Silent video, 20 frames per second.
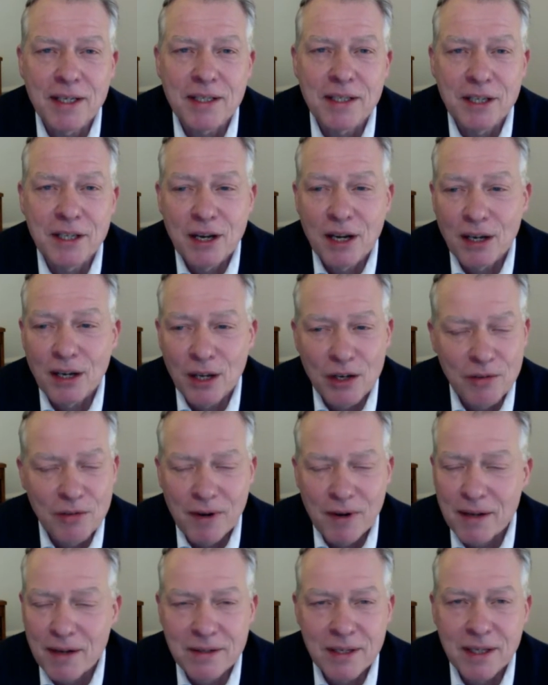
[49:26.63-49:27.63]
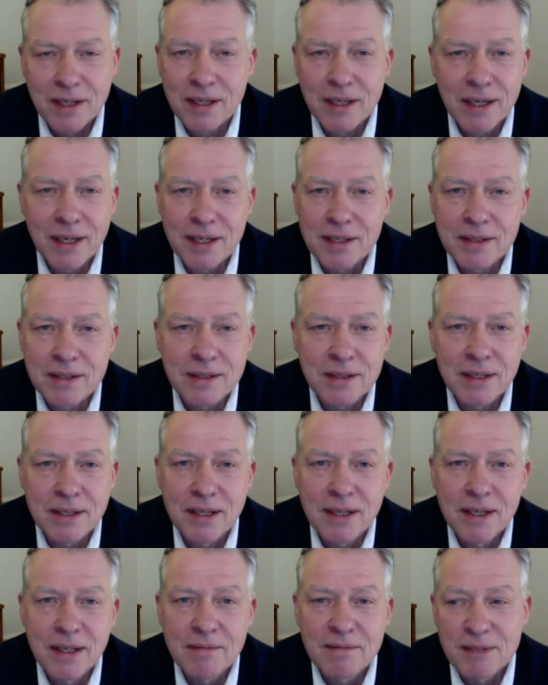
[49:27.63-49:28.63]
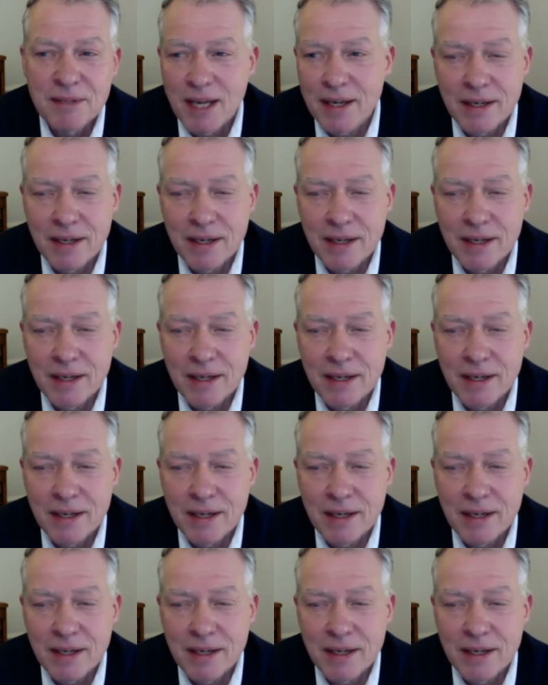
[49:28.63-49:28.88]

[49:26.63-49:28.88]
And a lot of our thinking is 10